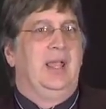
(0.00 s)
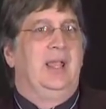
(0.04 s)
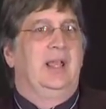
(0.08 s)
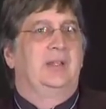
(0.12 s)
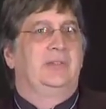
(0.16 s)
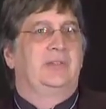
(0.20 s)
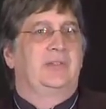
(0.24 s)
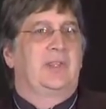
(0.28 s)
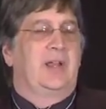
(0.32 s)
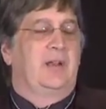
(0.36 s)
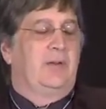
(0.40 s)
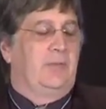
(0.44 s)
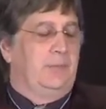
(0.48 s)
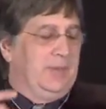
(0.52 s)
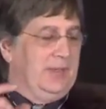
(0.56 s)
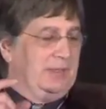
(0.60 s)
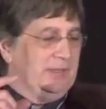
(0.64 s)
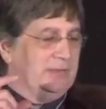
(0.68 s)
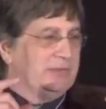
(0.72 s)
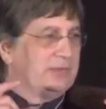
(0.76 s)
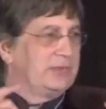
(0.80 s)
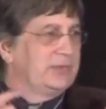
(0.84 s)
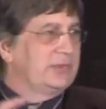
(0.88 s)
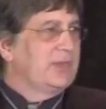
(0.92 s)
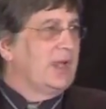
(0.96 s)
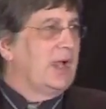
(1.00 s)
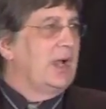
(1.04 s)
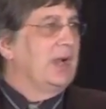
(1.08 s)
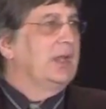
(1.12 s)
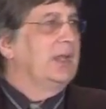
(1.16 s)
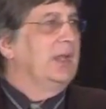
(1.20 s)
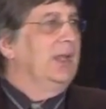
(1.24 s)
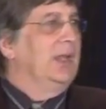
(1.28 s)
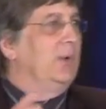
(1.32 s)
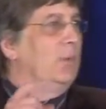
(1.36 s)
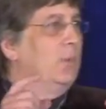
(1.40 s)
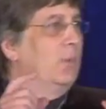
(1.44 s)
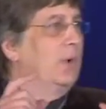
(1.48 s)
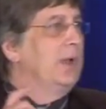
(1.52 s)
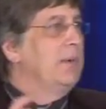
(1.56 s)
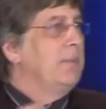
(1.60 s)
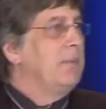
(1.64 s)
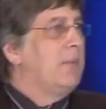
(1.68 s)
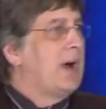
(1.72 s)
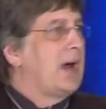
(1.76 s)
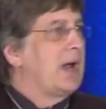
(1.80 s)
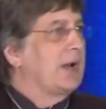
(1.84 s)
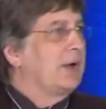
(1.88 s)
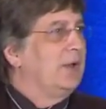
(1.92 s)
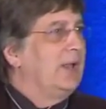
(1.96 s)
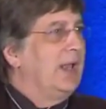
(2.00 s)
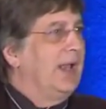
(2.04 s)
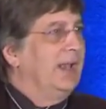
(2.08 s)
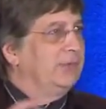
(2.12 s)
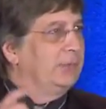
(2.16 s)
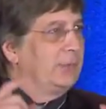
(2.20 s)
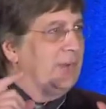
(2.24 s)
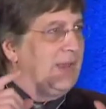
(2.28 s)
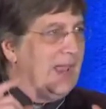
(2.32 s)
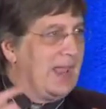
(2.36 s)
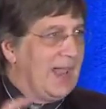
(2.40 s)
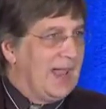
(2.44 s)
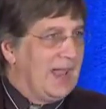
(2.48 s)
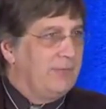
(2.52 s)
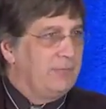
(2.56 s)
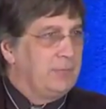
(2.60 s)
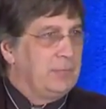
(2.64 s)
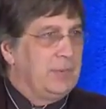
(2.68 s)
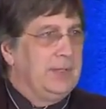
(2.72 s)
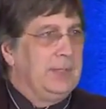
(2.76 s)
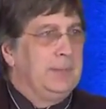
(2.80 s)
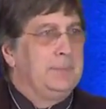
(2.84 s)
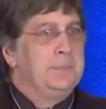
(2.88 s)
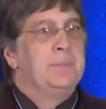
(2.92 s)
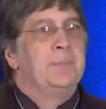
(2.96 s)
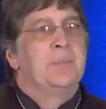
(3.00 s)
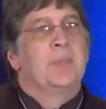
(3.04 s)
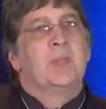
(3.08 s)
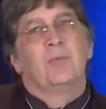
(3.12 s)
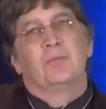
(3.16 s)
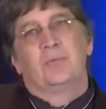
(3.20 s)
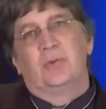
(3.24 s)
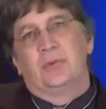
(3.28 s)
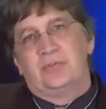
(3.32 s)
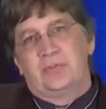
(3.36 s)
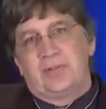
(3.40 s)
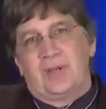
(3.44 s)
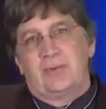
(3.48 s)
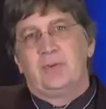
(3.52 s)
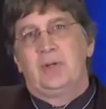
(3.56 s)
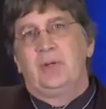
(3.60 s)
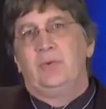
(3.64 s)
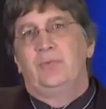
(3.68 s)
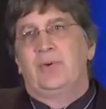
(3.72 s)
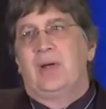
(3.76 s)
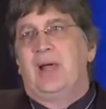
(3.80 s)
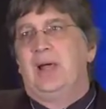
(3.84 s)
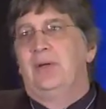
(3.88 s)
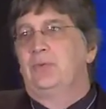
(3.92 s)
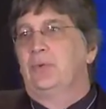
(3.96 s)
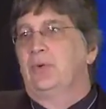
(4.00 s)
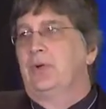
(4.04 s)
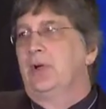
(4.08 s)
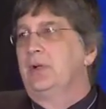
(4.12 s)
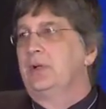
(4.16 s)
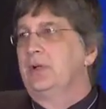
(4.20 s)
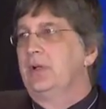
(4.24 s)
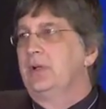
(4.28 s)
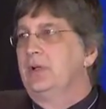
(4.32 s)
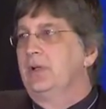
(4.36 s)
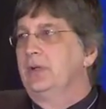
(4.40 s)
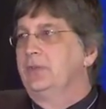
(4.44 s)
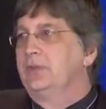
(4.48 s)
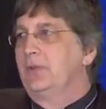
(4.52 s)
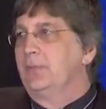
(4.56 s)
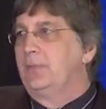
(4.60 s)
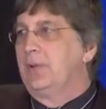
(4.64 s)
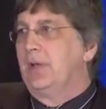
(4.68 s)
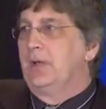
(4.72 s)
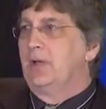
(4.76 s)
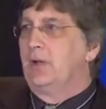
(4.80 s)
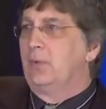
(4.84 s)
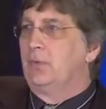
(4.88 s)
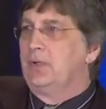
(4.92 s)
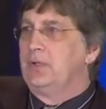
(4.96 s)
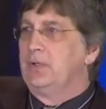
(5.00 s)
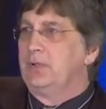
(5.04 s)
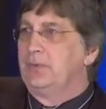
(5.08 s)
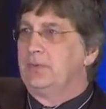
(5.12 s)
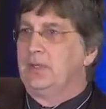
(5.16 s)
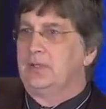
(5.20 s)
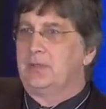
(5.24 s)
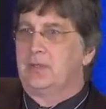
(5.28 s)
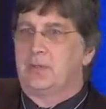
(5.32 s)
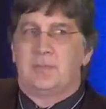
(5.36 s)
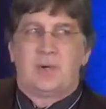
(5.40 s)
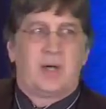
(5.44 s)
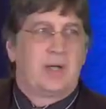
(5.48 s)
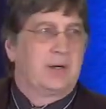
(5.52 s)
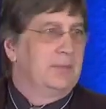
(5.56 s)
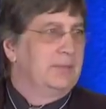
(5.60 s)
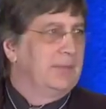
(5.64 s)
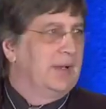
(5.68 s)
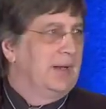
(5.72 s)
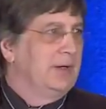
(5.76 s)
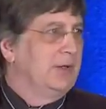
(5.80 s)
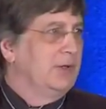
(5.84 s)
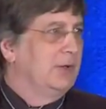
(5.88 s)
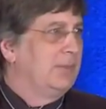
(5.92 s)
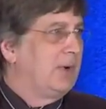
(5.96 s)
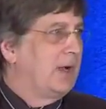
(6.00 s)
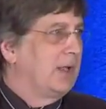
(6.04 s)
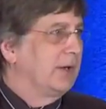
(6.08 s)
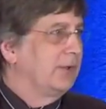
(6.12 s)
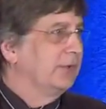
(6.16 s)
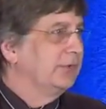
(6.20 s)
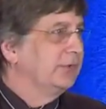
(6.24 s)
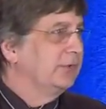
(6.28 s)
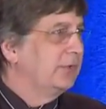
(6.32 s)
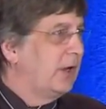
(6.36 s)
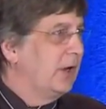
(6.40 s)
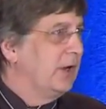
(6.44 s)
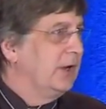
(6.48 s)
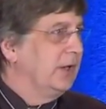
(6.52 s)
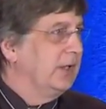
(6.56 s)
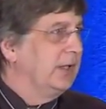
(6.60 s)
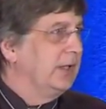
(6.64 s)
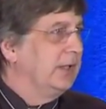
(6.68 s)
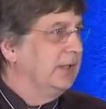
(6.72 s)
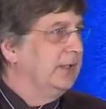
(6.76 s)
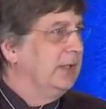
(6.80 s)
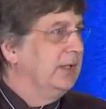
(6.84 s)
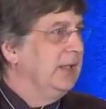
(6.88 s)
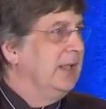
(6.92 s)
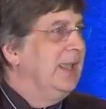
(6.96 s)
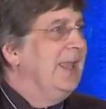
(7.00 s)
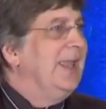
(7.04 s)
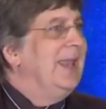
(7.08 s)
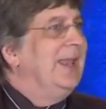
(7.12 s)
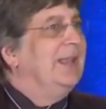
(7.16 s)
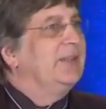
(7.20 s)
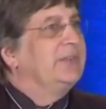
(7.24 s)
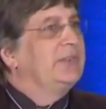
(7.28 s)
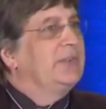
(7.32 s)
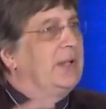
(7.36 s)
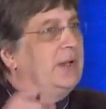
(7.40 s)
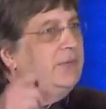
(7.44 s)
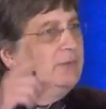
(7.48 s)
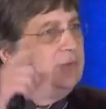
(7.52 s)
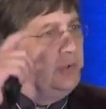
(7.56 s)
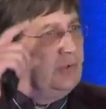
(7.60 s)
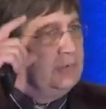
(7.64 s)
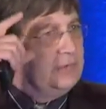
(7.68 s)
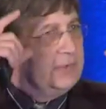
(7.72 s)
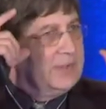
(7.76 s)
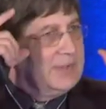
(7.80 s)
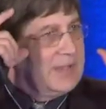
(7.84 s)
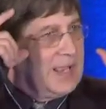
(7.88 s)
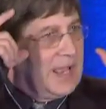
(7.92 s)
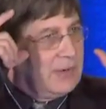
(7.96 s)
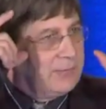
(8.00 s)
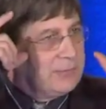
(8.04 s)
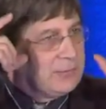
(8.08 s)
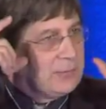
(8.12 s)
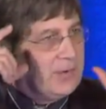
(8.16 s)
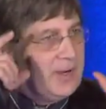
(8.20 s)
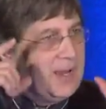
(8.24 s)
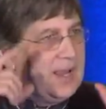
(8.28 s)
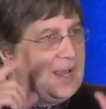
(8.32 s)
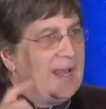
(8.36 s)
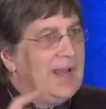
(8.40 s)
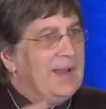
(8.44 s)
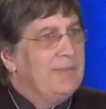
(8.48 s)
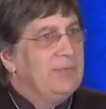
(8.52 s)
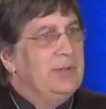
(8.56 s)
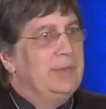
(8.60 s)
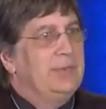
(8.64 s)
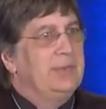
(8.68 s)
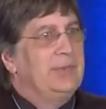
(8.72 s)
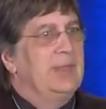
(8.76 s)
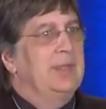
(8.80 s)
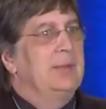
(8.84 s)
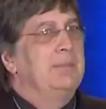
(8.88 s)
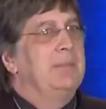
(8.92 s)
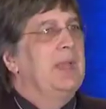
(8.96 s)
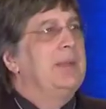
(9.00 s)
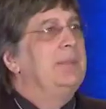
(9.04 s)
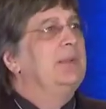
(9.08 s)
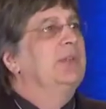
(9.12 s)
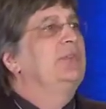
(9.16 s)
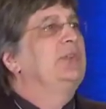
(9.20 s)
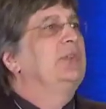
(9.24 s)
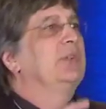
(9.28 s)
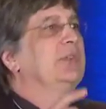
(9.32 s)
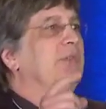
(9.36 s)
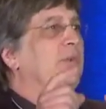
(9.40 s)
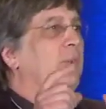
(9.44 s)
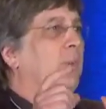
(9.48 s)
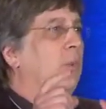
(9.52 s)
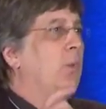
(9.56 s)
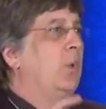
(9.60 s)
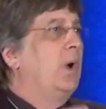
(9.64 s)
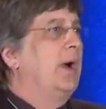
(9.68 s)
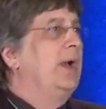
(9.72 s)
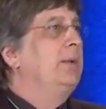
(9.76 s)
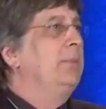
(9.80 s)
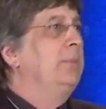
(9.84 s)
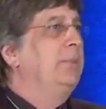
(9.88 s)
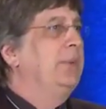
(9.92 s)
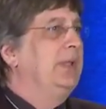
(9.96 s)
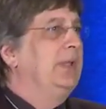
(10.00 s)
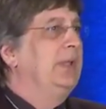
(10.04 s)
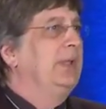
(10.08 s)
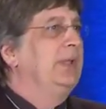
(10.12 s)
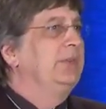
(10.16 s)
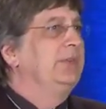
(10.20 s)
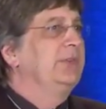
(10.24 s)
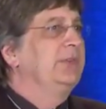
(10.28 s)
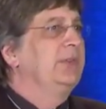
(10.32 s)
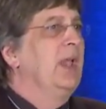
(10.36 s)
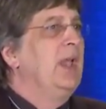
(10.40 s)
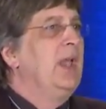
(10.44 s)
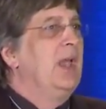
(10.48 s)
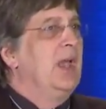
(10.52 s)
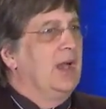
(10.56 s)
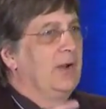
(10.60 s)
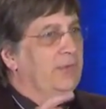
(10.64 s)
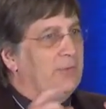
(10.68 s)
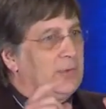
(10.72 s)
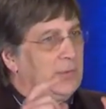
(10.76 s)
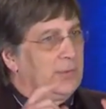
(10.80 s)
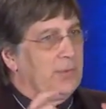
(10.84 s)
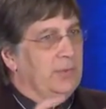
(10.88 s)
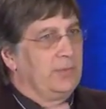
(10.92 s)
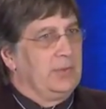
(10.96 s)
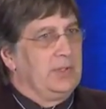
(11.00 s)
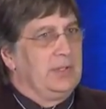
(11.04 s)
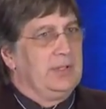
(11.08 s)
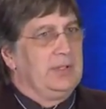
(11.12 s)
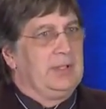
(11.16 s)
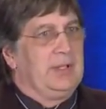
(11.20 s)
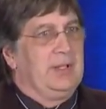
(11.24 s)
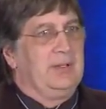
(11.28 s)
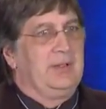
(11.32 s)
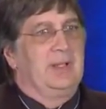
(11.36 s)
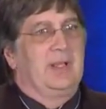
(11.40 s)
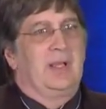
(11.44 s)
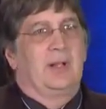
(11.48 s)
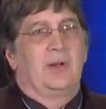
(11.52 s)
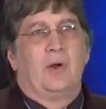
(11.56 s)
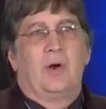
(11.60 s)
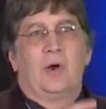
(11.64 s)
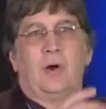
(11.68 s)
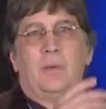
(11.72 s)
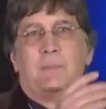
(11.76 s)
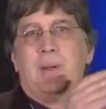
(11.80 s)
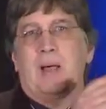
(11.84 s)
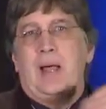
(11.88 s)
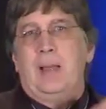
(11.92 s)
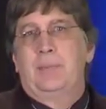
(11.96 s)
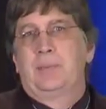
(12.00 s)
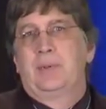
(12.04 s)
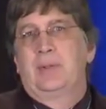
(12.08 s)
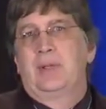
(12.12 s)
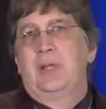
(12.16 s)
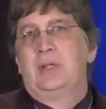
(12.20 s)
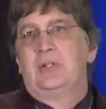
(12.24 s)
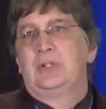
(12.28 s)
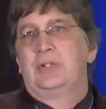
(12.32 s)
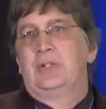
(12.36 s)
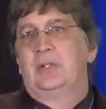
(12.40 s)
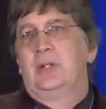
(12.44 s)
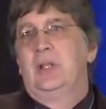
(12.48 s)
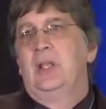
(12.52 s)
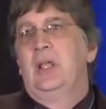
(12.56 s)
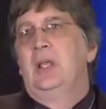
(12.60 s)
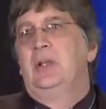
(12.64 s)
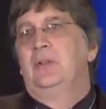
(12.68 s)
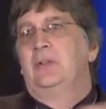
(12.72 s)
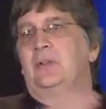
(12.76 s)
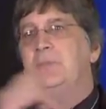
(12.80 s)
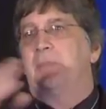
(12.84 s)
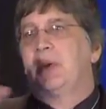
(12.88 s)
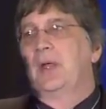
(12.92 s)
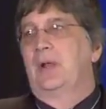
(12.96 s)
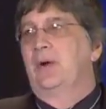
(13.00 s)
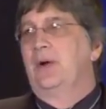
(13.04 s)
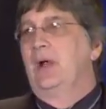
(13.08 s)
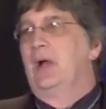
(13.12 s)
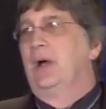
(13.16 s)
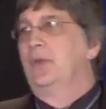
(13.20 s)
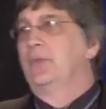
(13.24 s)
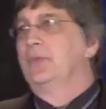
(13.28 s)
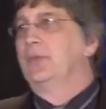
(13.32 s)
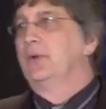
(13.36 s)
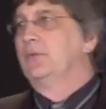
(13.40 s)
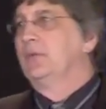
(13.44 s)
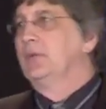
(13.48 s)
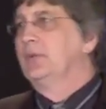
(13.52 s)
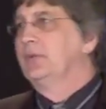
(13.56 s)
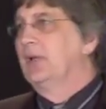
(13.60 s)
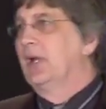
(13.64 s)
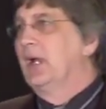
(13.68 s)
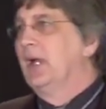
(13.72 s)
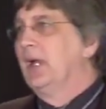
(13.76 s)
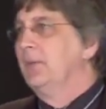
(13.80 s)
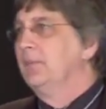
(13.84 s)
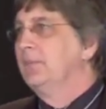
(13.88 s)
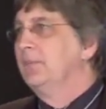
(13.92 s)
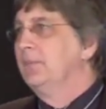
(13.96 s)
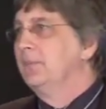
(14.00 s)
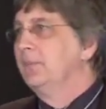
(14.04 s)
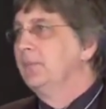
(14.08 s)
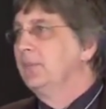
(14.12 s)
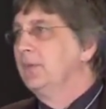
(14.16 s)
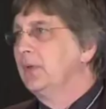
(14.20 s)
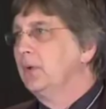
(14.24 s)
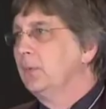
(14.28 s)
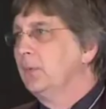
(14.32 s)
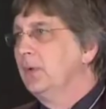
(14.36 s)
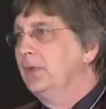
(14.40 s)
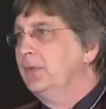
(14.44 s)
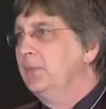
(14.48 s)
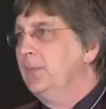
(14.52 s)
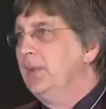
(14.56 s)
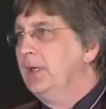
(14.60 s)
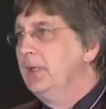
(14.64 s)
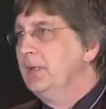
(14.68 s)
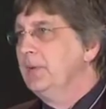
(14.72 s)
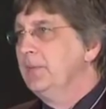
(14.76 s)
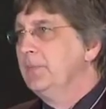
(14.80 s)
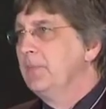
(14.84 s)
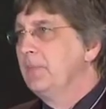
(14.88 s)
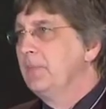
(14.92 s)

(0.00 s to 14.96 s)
Instead of being stuck in one model as we have been for 75 to 100 years, depending on when you think the modern medical model started, instead of using that for everything, maybe it's just one piece of what we really need to get a whole population to better health over time. You with me?